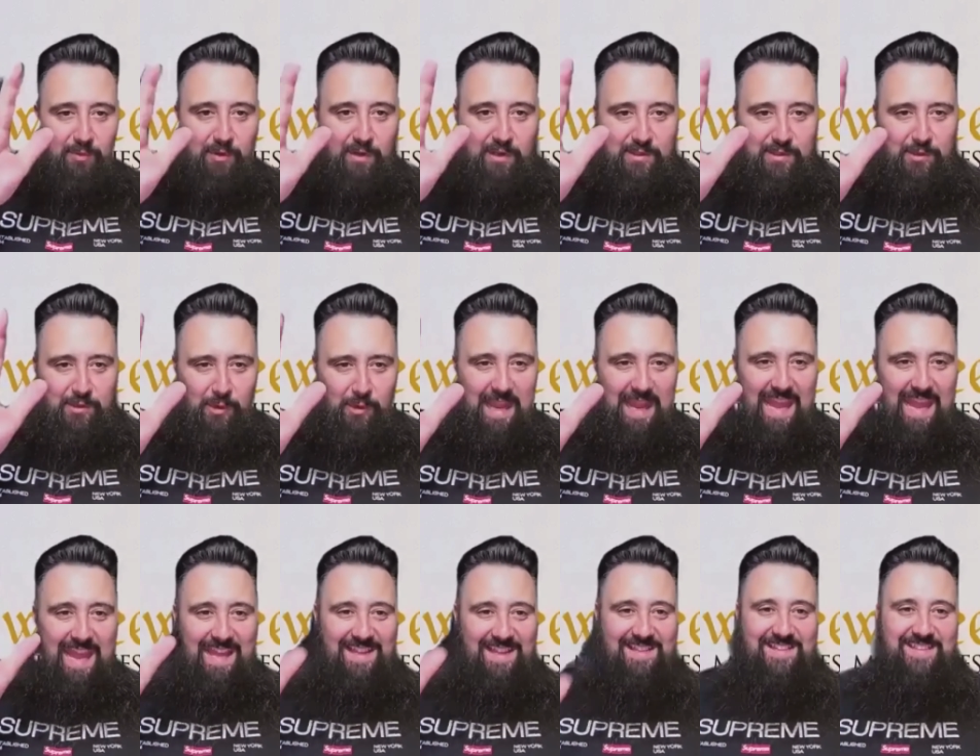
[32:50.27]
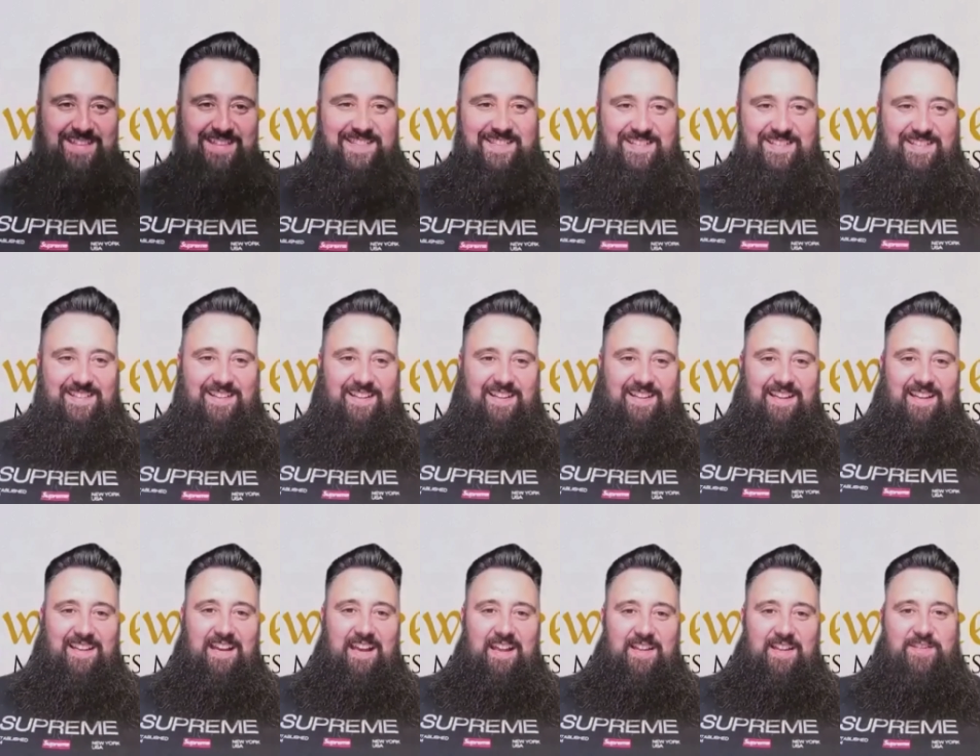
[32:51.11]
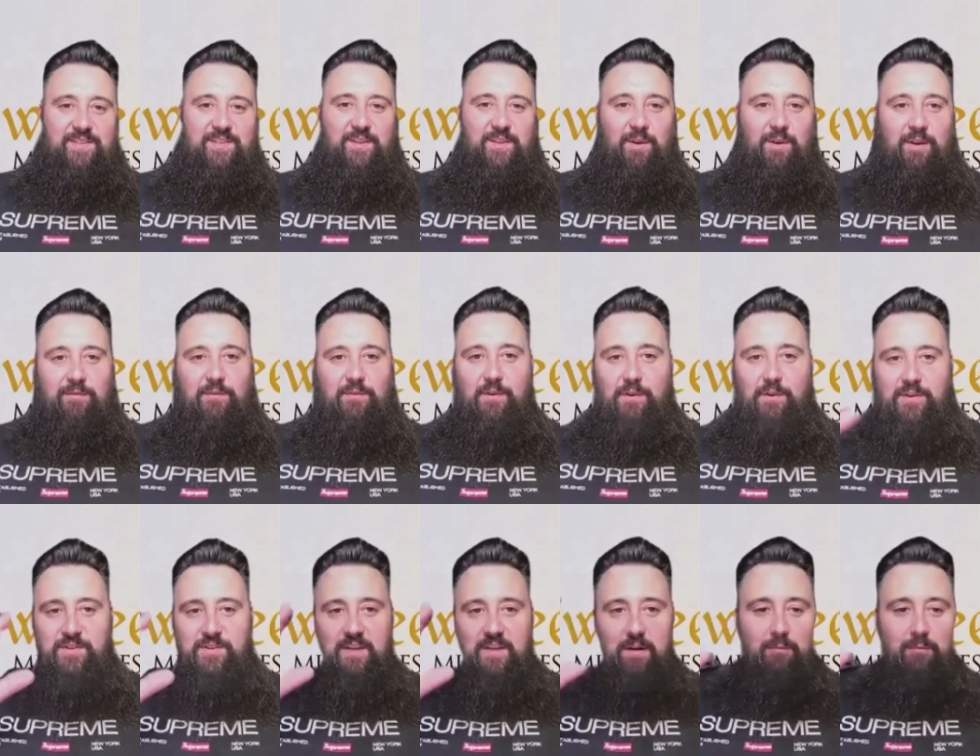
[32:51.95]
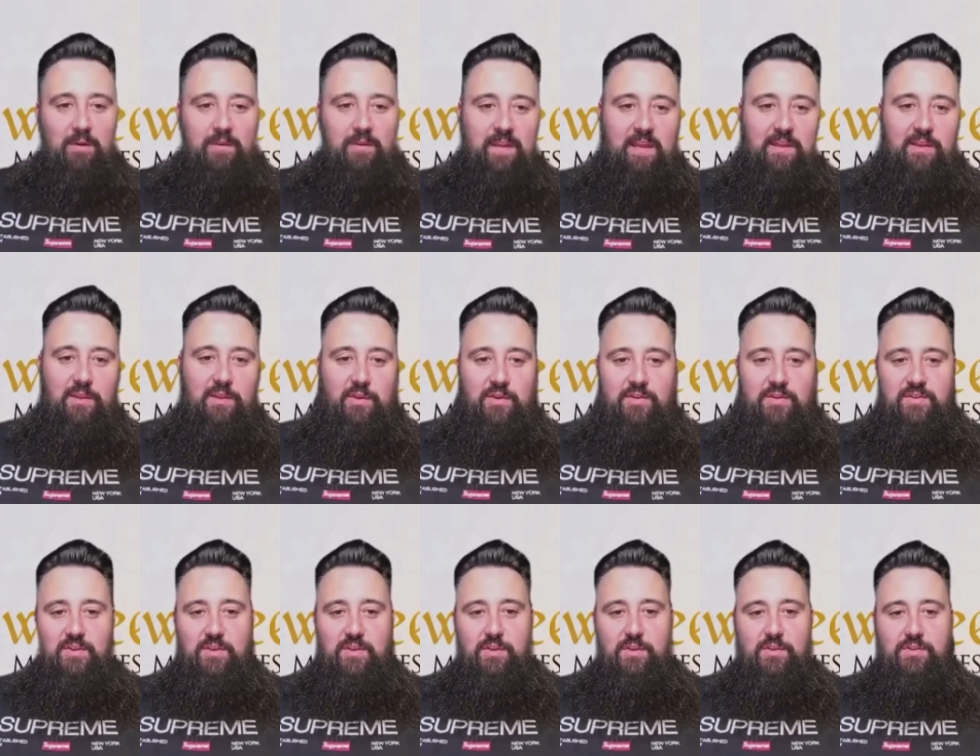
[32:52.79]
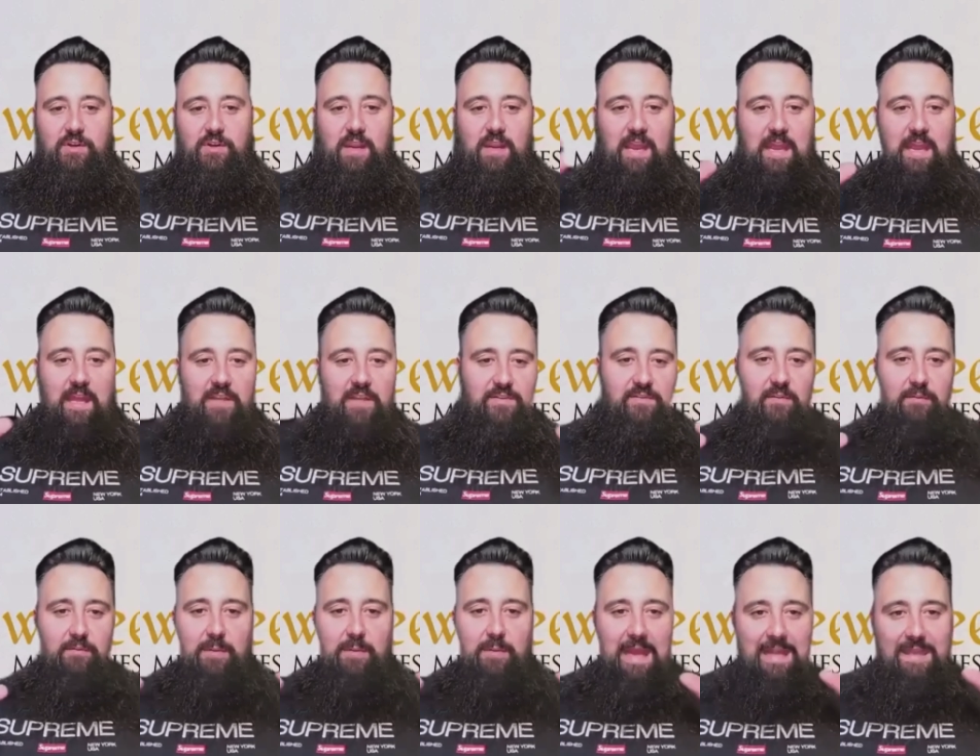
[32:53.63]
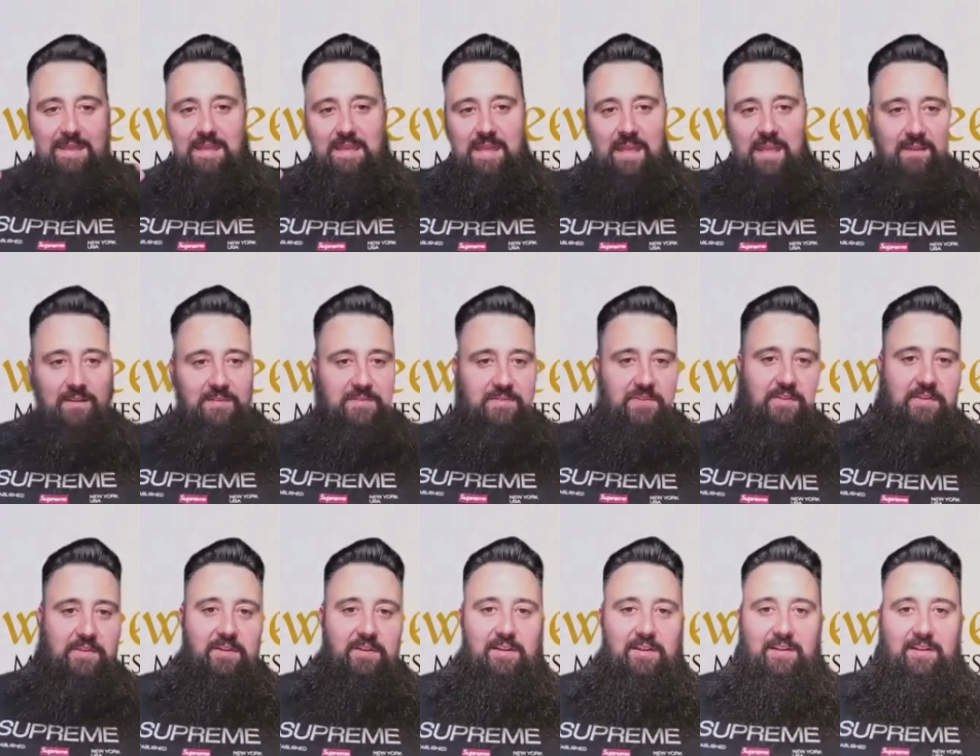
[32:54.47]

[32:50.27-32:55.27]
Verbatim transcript: in your hands. And so, if you're someone that used to use your hands for bad things,